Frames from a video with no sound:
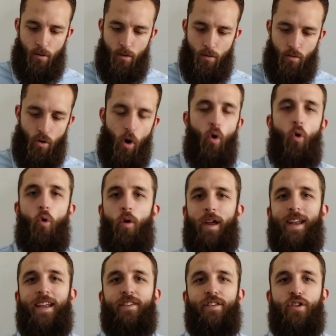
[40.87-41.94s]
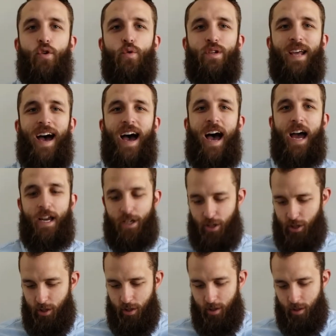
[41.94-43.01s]
Oh, it is the
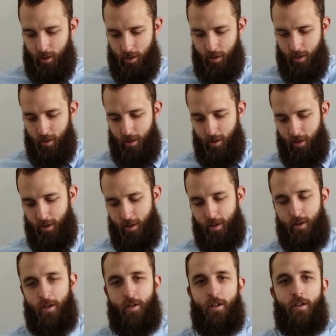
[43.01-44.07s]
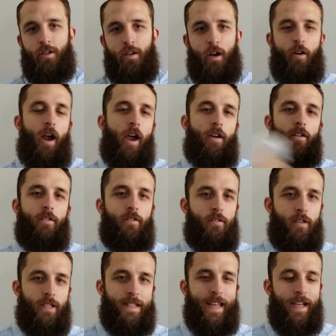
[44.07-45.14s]
Countach. All right,
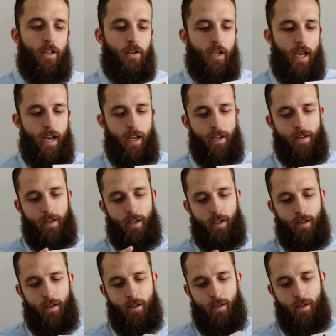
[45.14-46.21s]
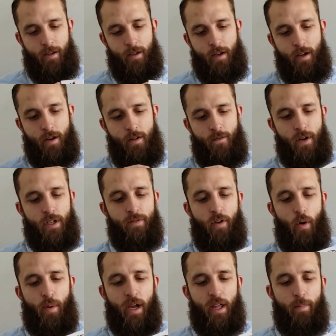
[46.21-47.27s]
let's take a look at it. First of all,
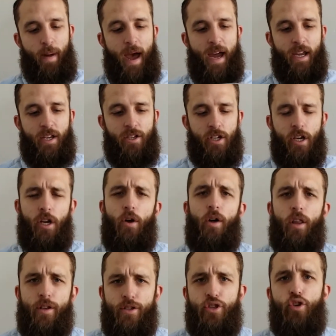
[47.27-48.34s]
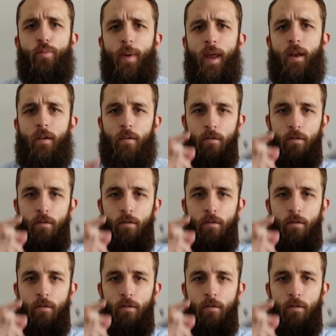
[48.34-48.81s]
we got the packaging. You know what? Let's zoom in.